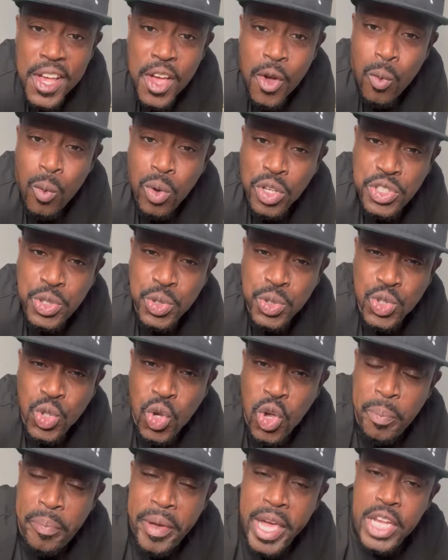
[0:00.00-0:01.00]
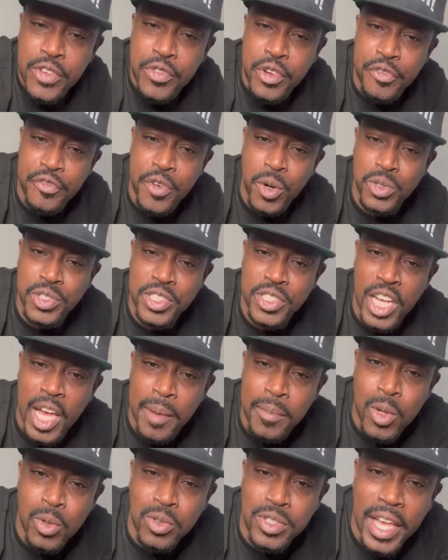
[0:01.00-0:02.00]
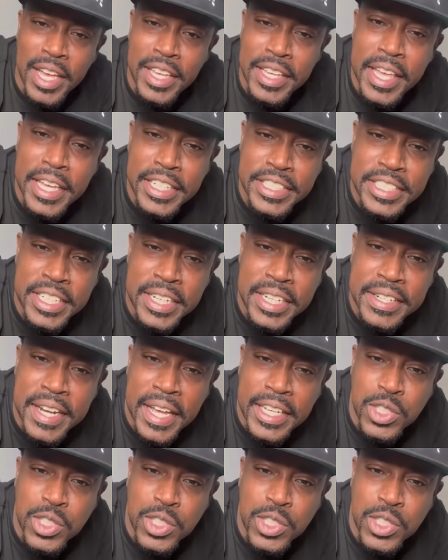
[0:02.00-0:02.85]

Once you saw her page for the first time, you was like, yeah, she a nice